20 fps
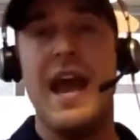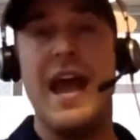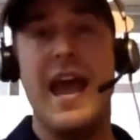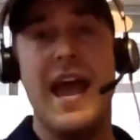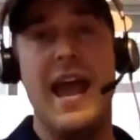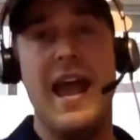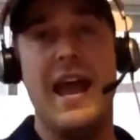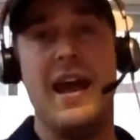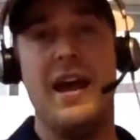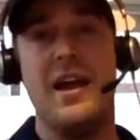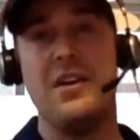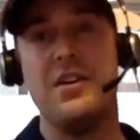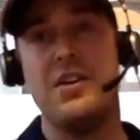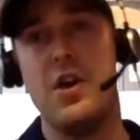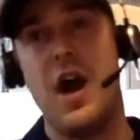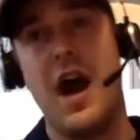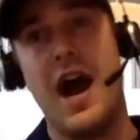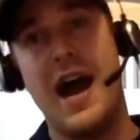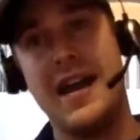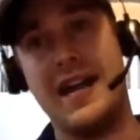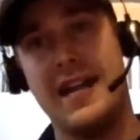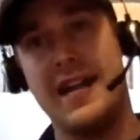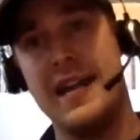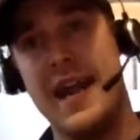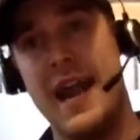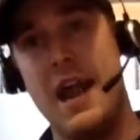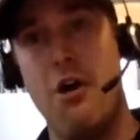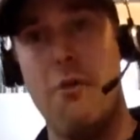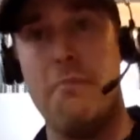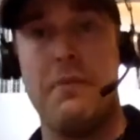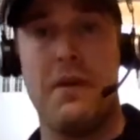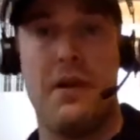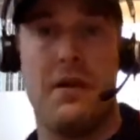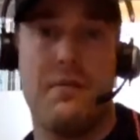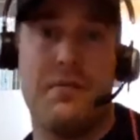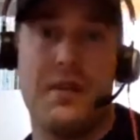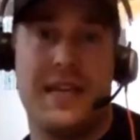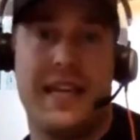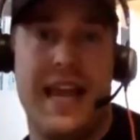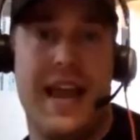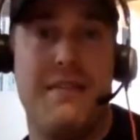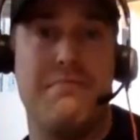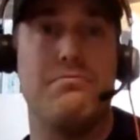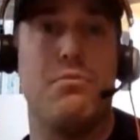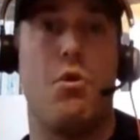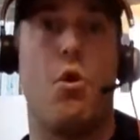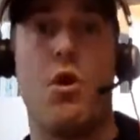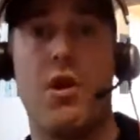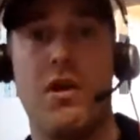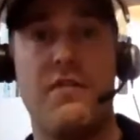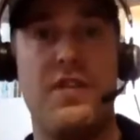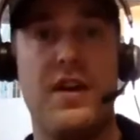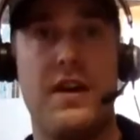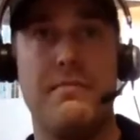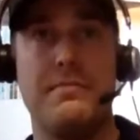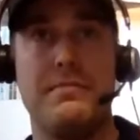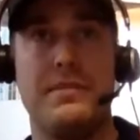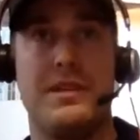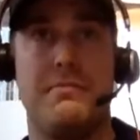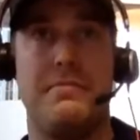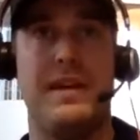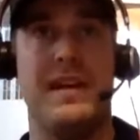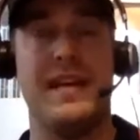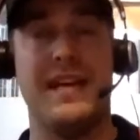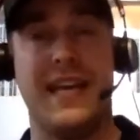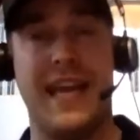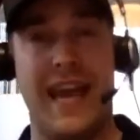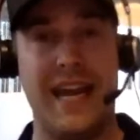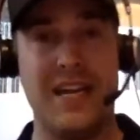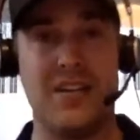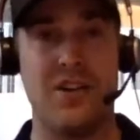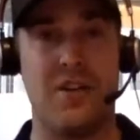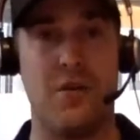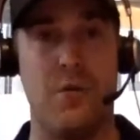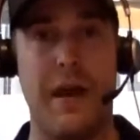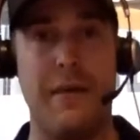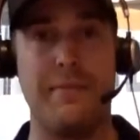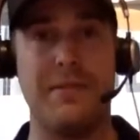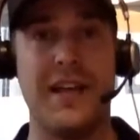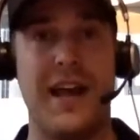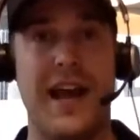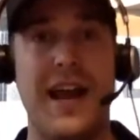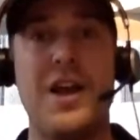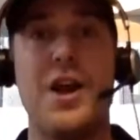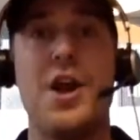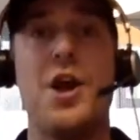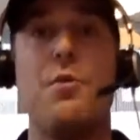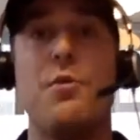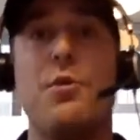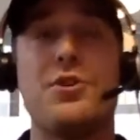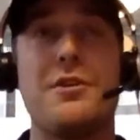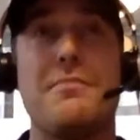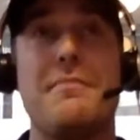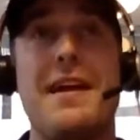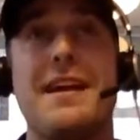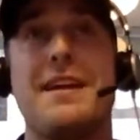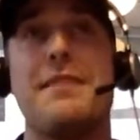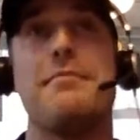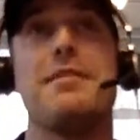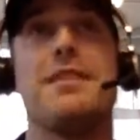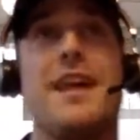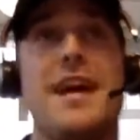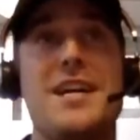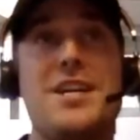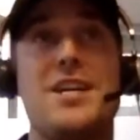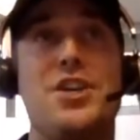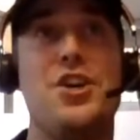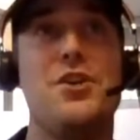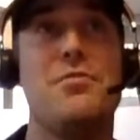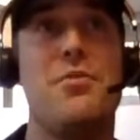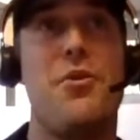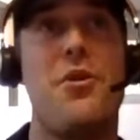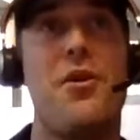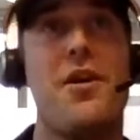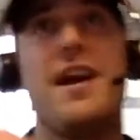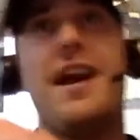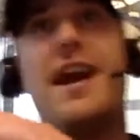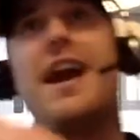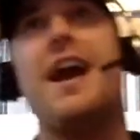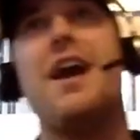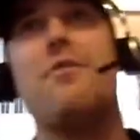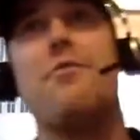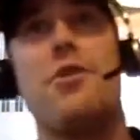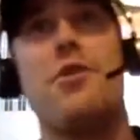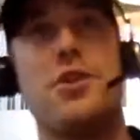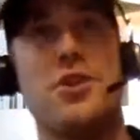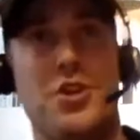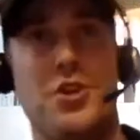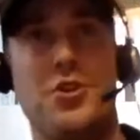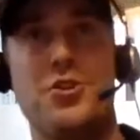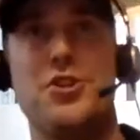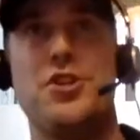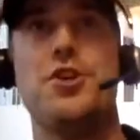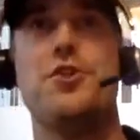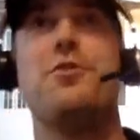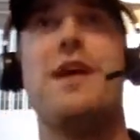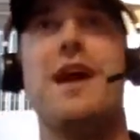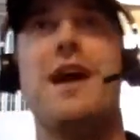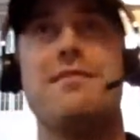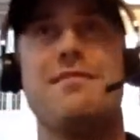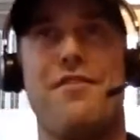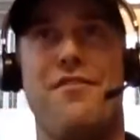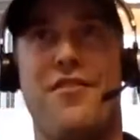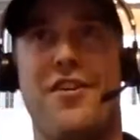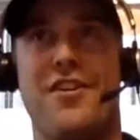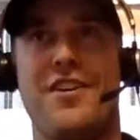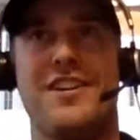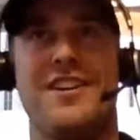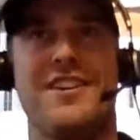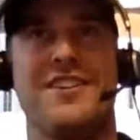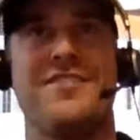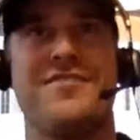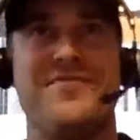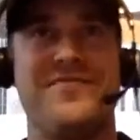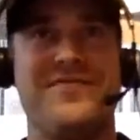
and I can help get more of them to be engaged on the website, which will make them like you more and want to use you and refer you.